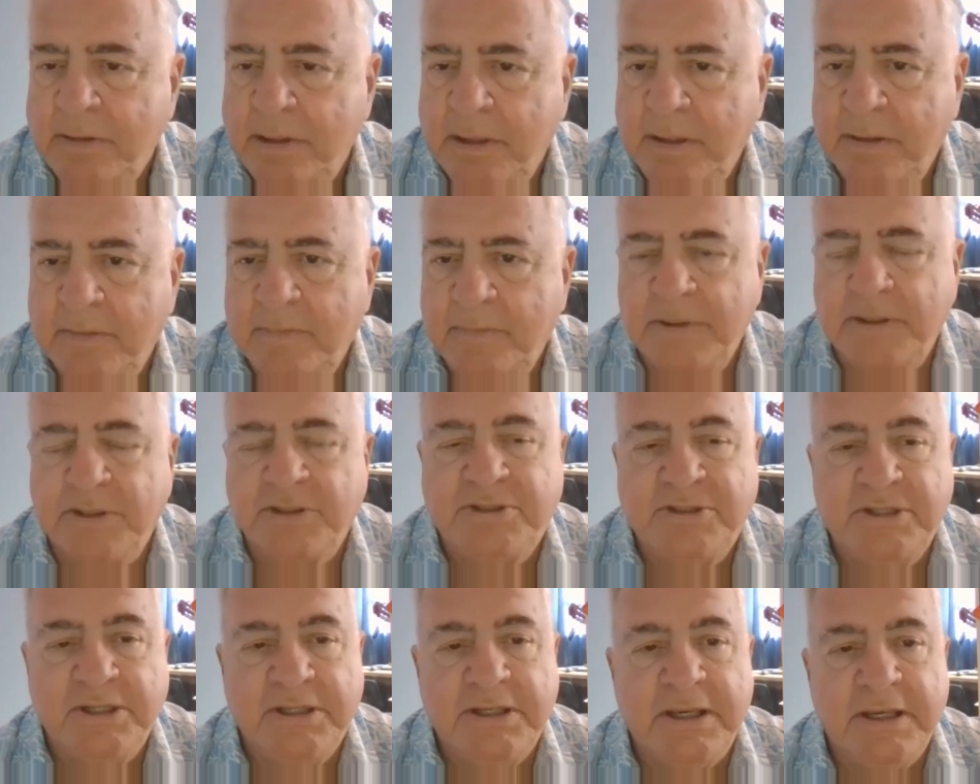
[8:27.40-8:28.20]
Even the
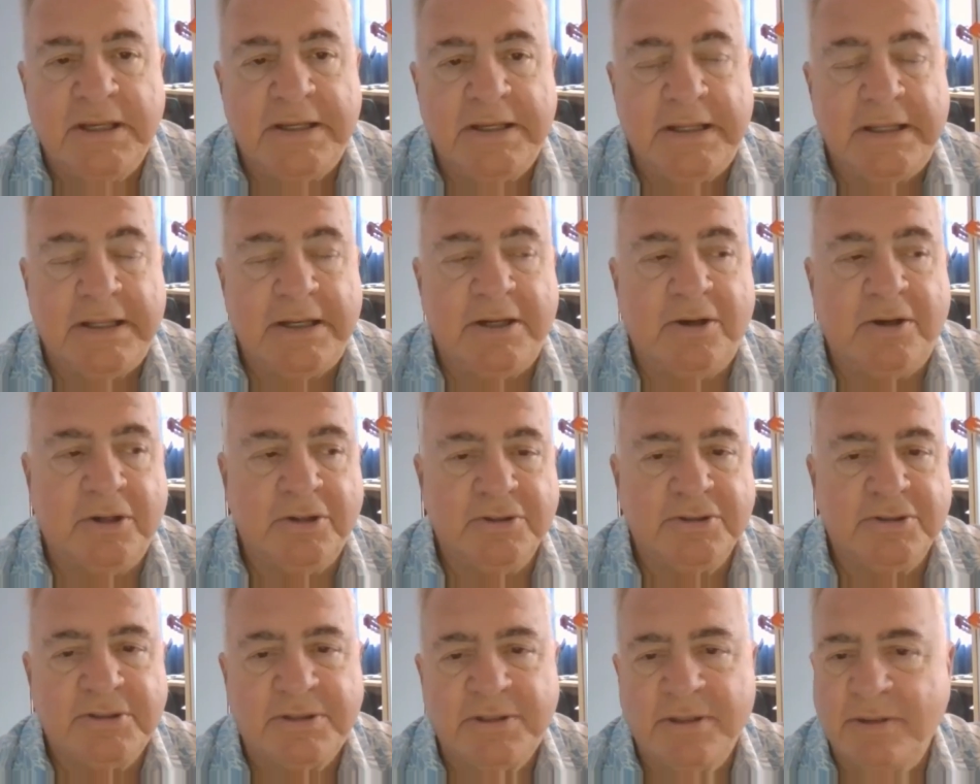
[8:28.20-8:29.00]
CNN
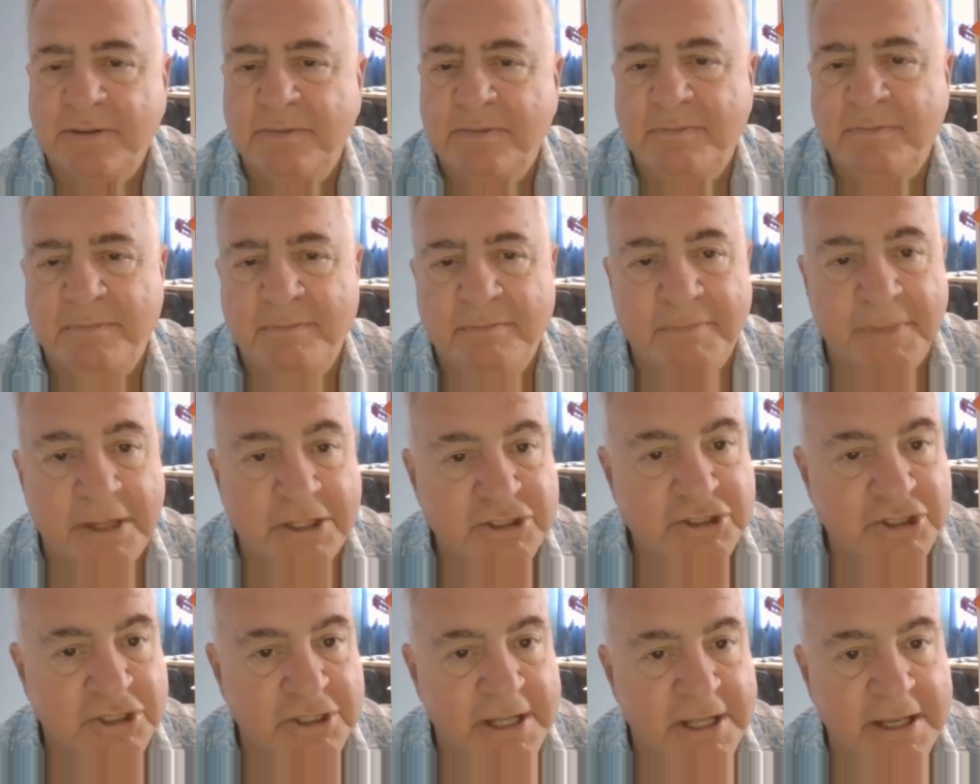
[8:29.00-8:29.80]
host
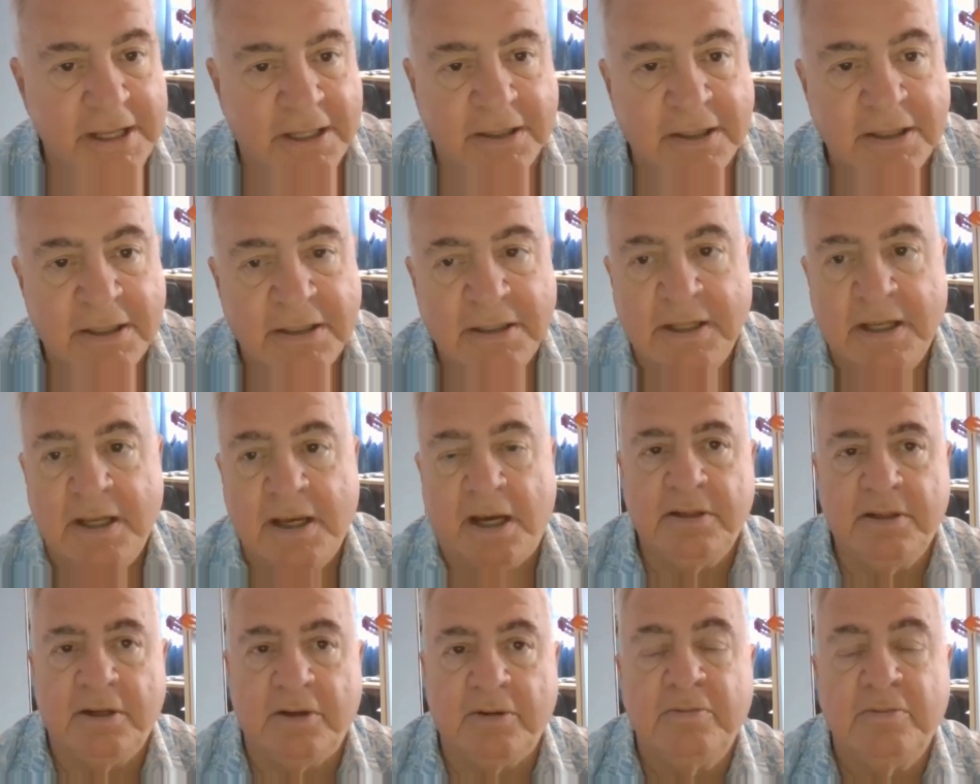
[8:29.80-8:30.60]
mentioned that,
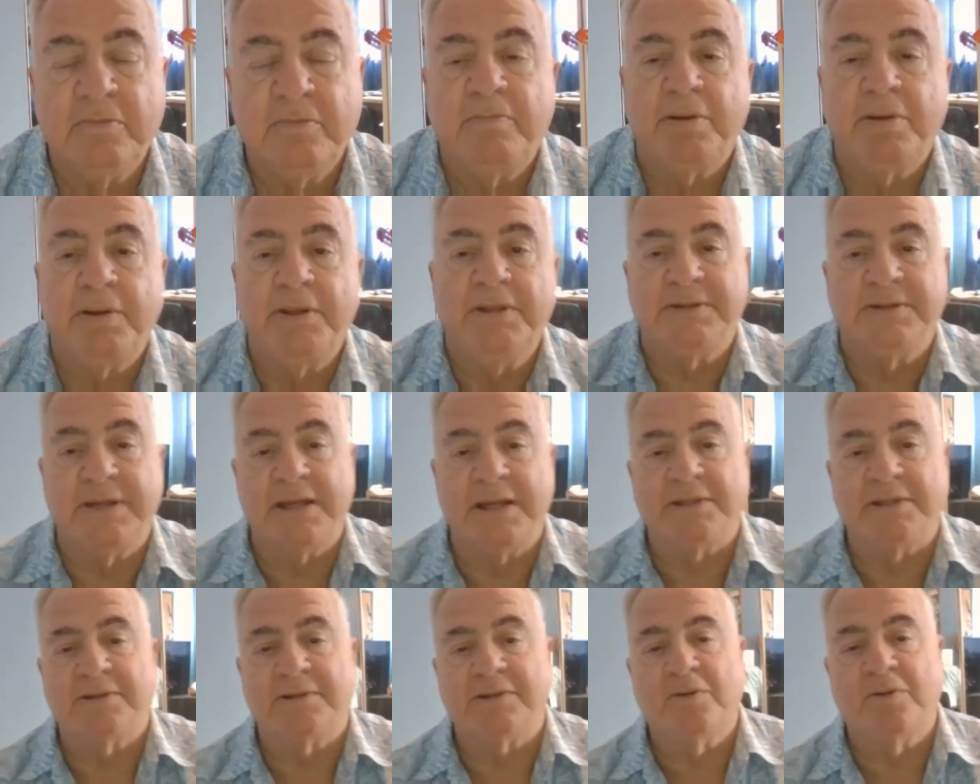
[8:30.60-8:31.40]
please
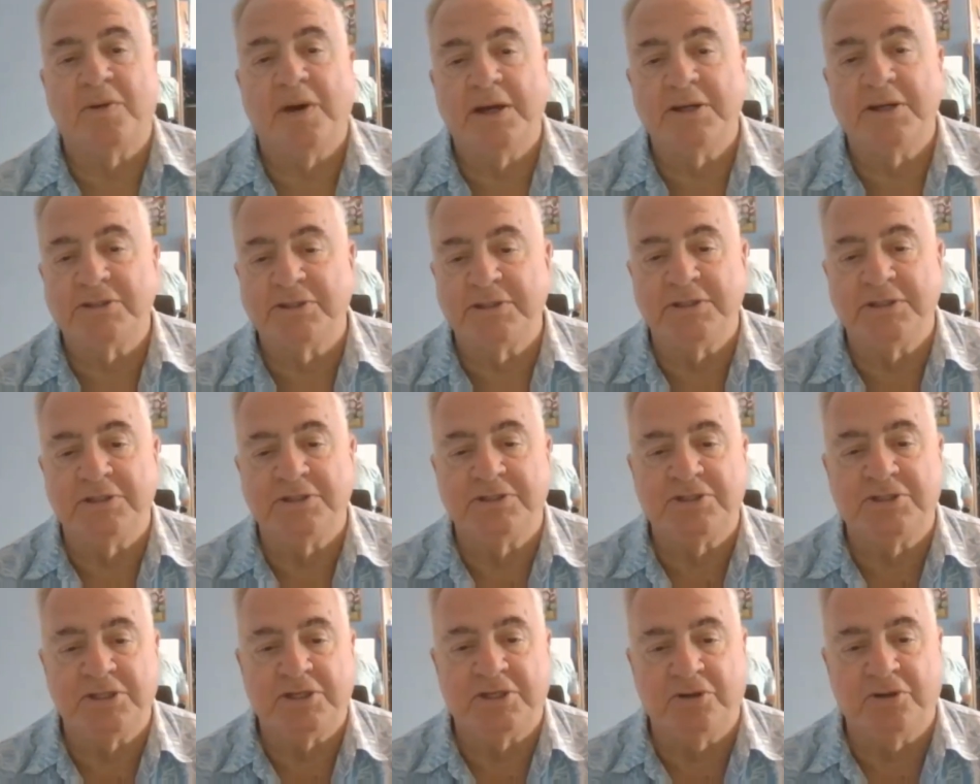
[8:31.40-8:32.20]
answer the question,
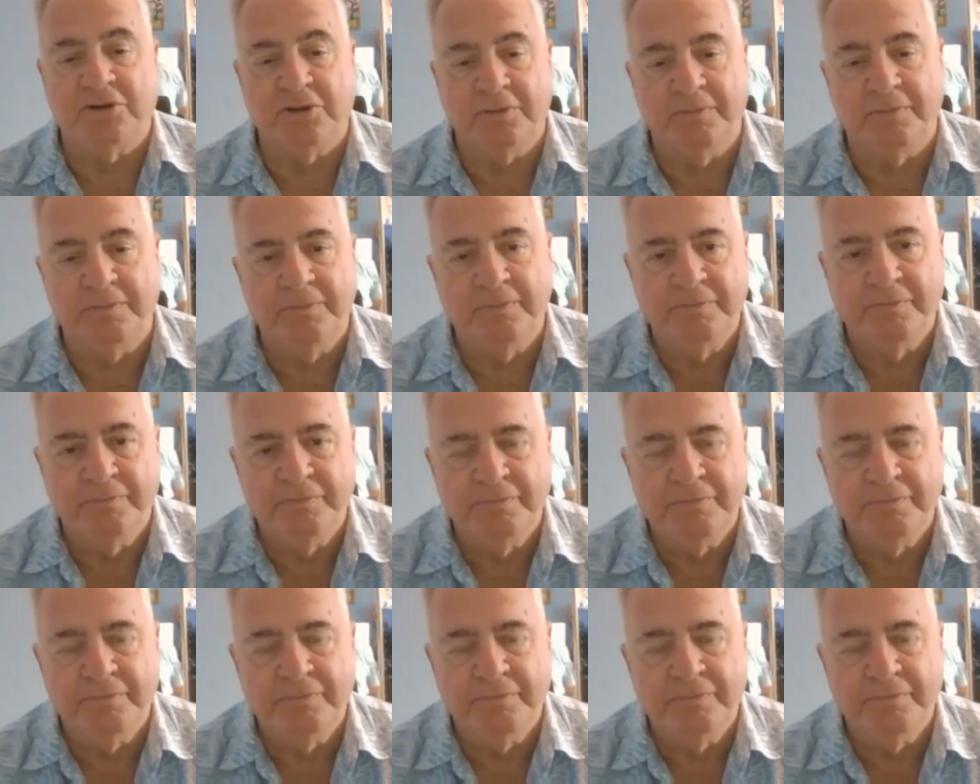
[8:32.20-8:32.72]
and she couldn't.